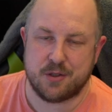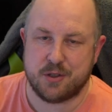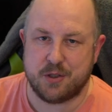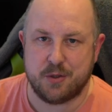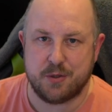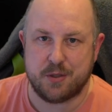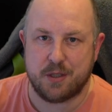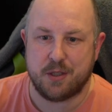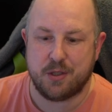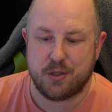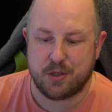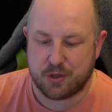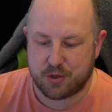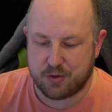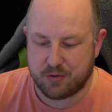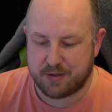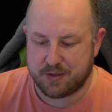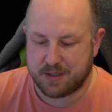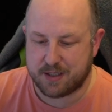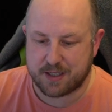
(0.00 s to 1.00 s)
I was using
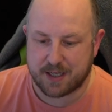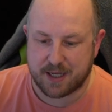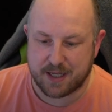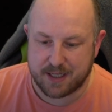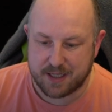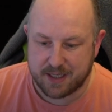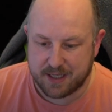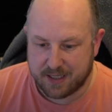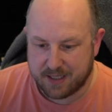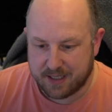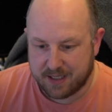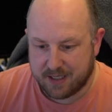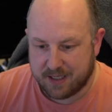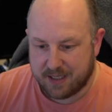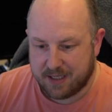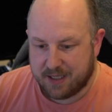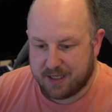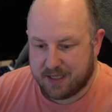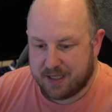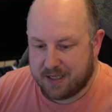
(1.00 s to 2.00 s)
during the day.
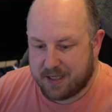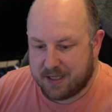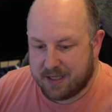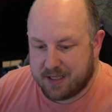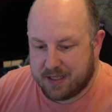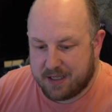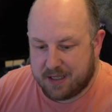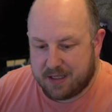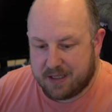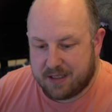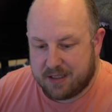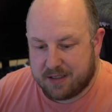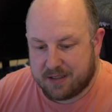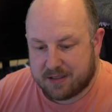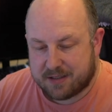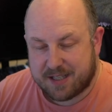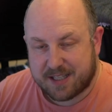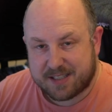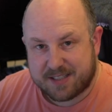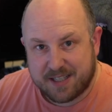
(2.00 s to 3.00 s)

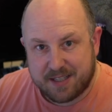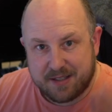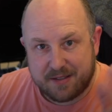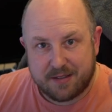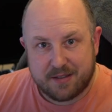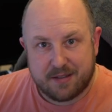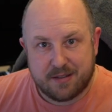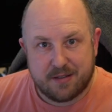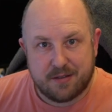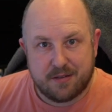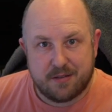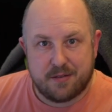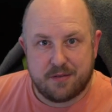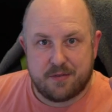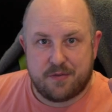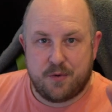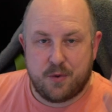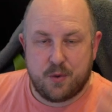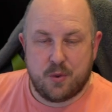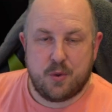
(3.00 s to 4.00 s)
So that's it
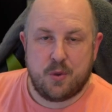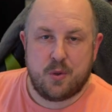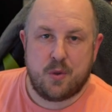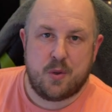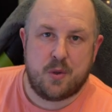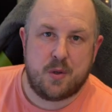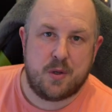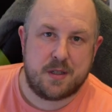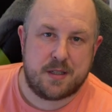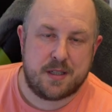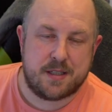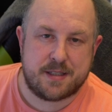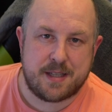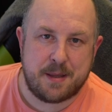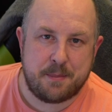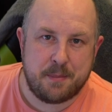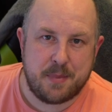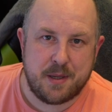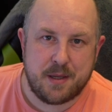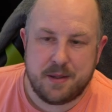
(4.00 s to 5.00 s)
for
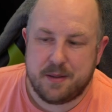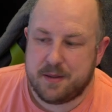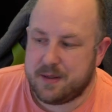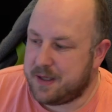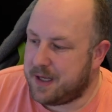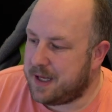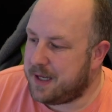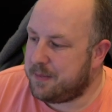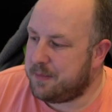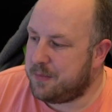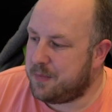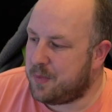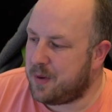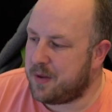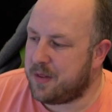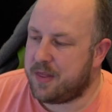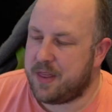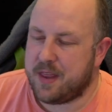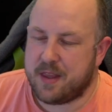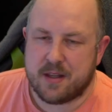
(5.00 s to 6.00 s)
December.
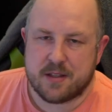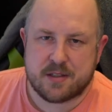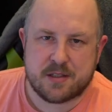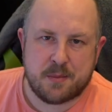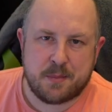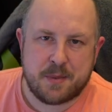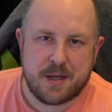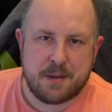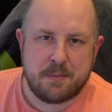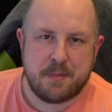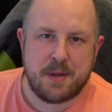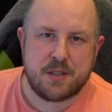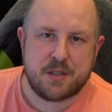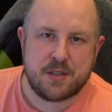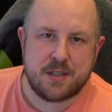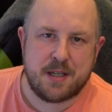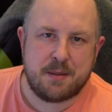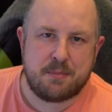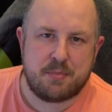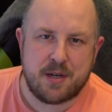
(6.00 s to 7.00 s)
One thing that someone had
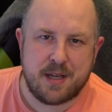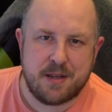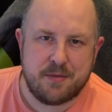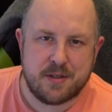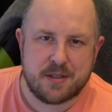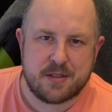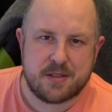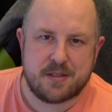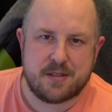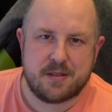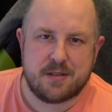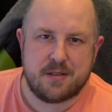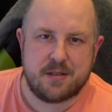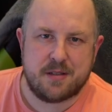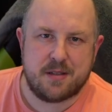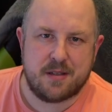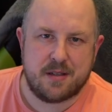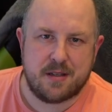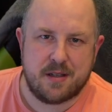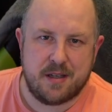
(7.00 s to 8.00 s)
mentioned in a previous
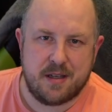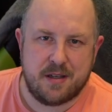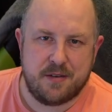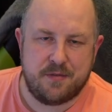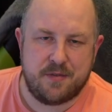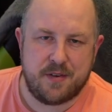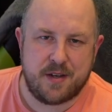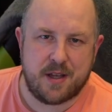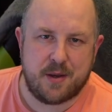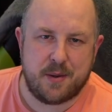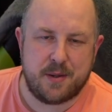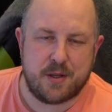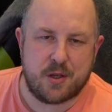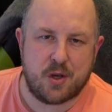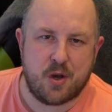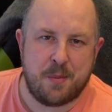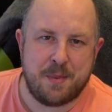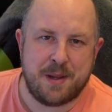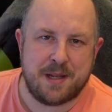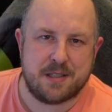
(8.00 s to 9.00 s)
video in the
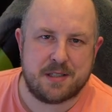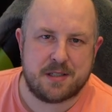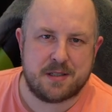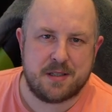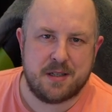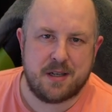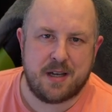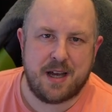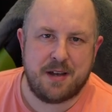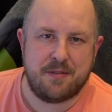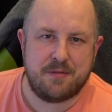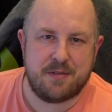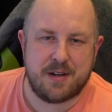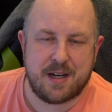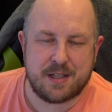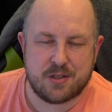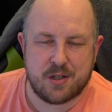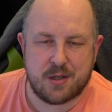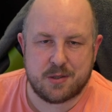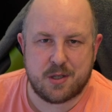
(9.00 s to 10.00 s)
comments that I haven't
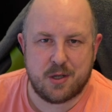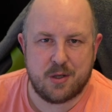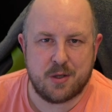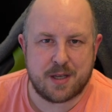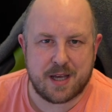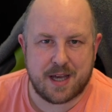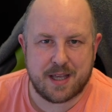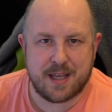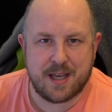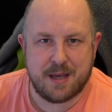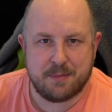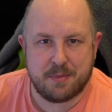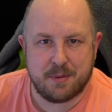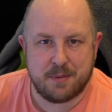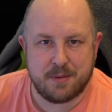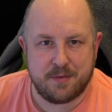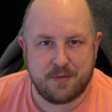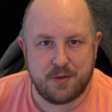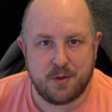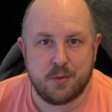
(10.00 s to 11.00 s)
had time to look at yet,
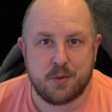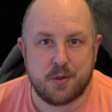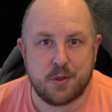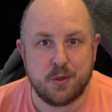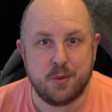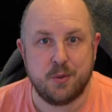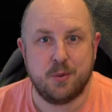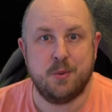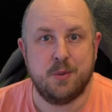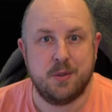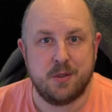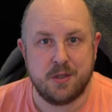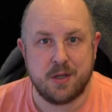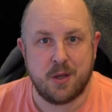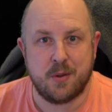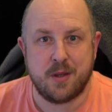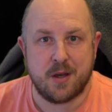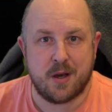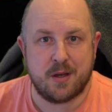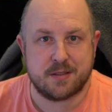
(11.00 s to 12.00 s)
but if you do
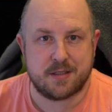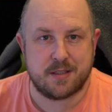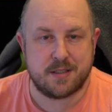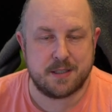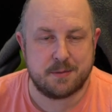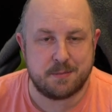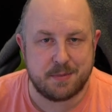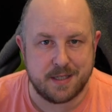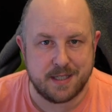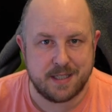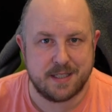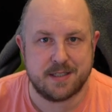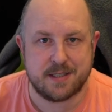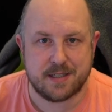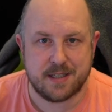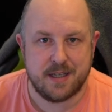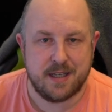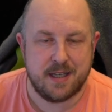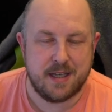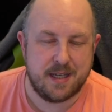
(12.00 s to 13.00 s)
know the answer to this,
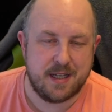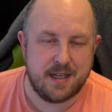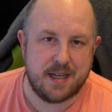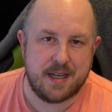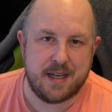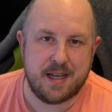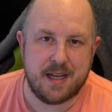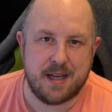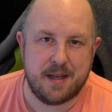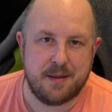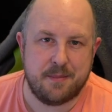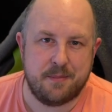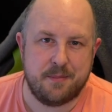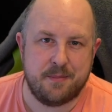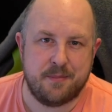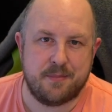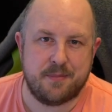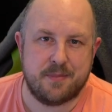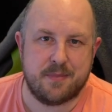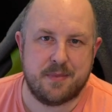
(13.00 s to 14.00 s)
please
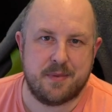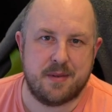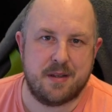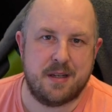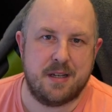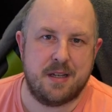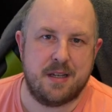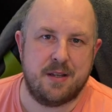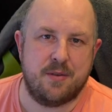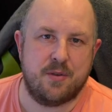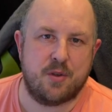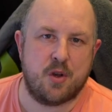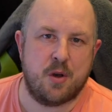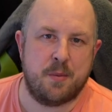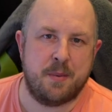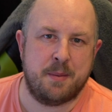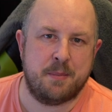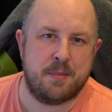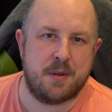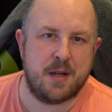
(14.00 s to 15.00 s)
leave a
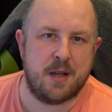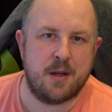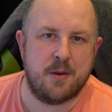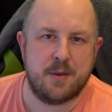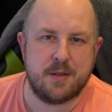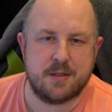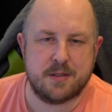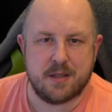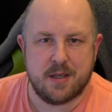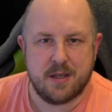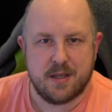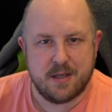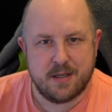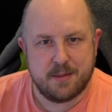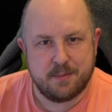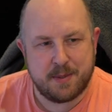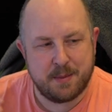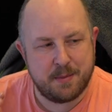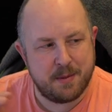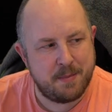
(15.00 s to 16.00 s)
comment below, is
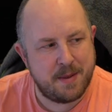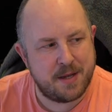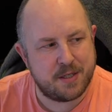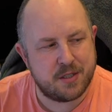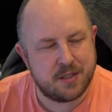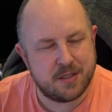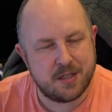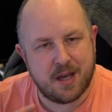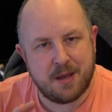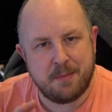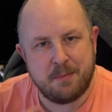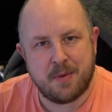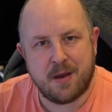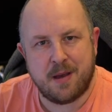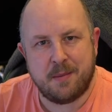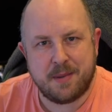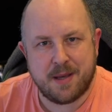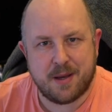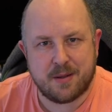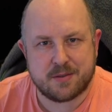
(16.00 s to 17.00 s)
people have mentioned that I
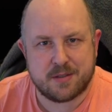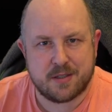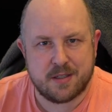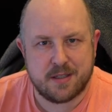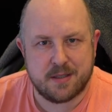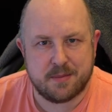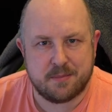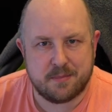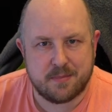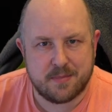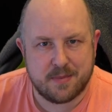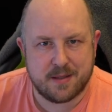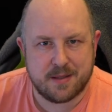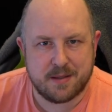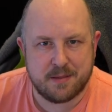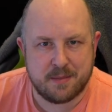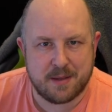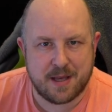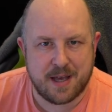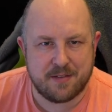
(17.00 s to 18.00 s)
might be able to
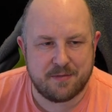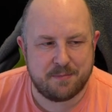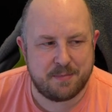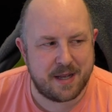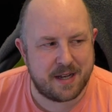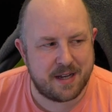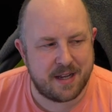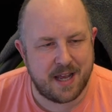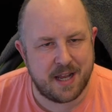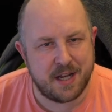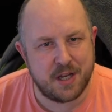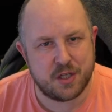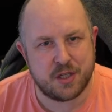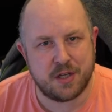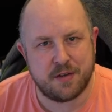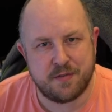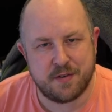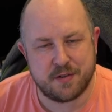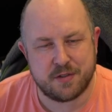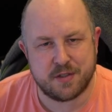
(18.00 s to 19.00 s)
have better
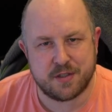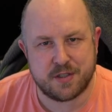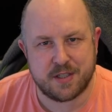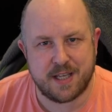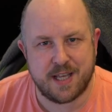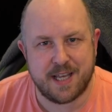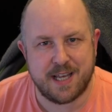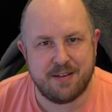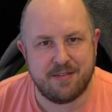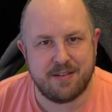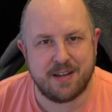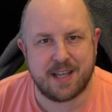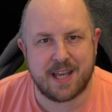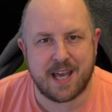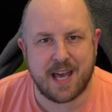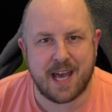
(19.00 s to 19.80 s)
energy efficiency here in the